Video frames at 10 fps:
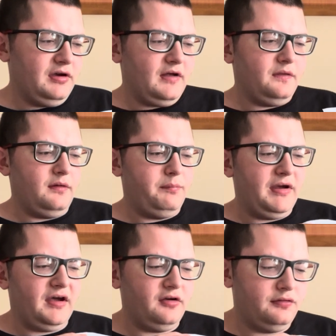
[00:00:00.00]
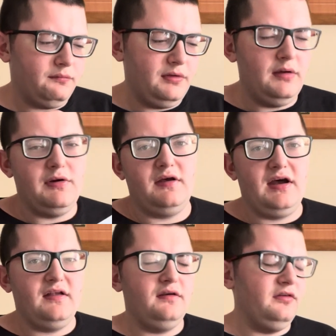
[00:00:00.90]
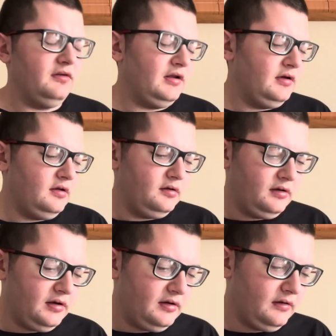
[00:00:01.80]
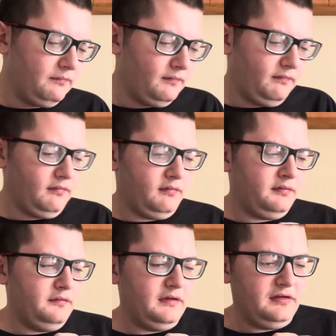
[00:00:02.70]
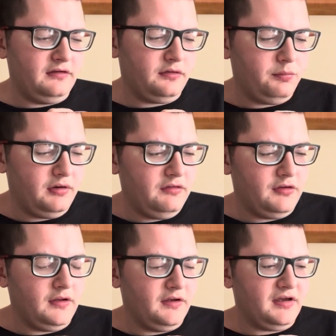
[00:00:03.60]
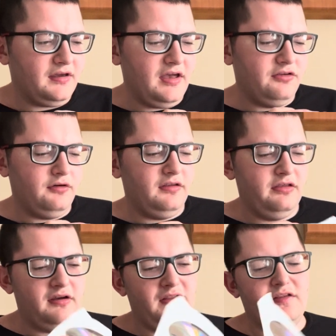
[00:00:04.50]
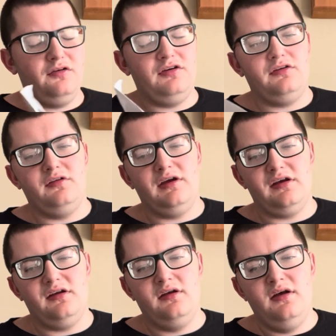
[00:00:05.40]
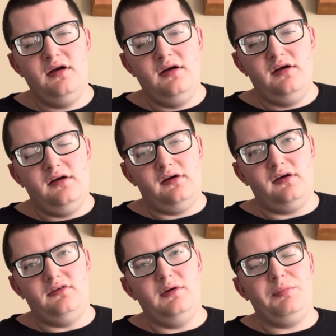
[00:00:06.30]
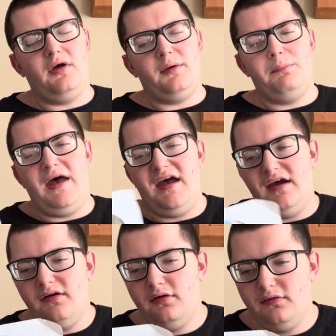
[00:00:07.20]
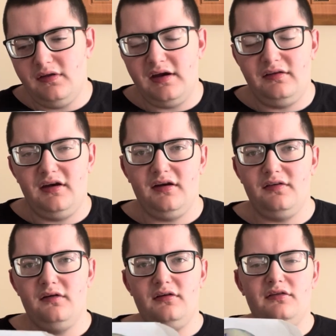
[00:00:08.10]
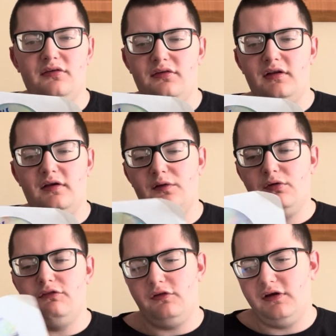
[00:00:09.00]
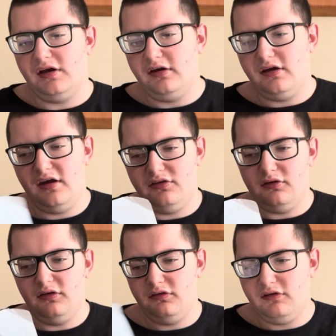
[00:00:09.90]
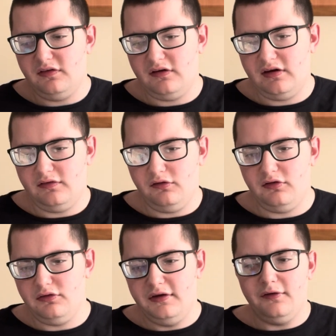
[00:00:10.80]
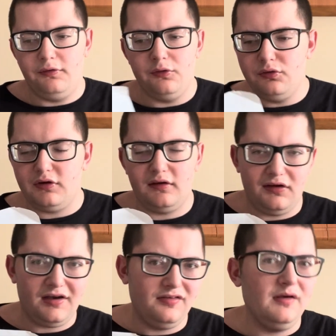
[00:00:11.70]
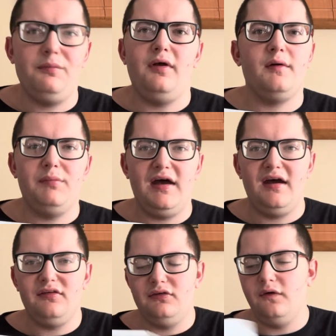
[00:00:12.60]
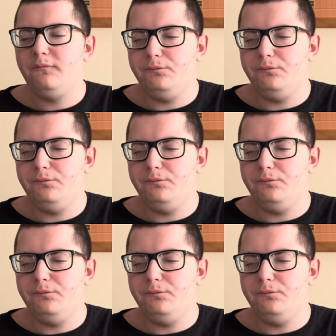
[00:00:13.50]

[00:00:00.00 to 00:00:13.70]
got the package from eBay that had these in it, the discs weren't even in like a case or anything like that. They were just in like a Ziploc bag. It had like the discs in it. They weren't even like in a case or anything like that. They're just like loose in like a Ziploc bag. So